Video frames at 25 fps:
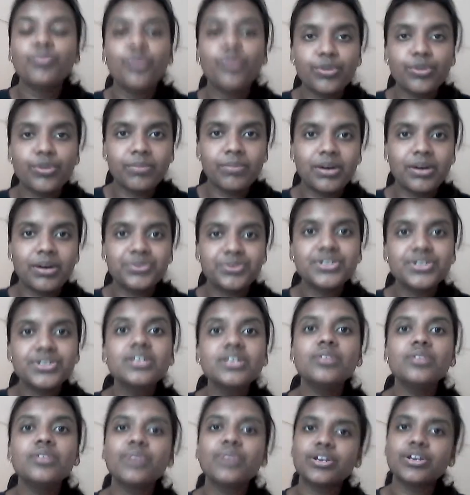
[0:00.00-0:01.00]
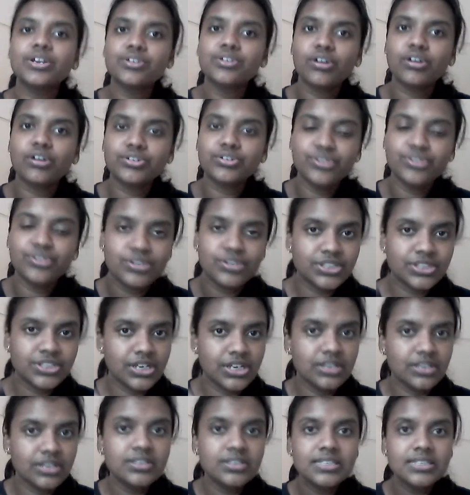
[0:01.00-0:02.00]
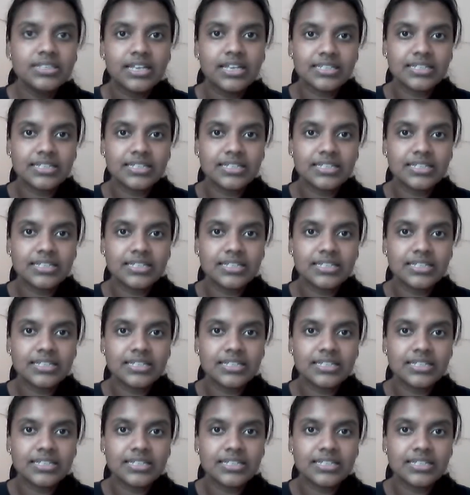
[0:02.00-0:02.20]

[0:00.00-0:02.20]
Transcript: more about it, you can talk to your seniors.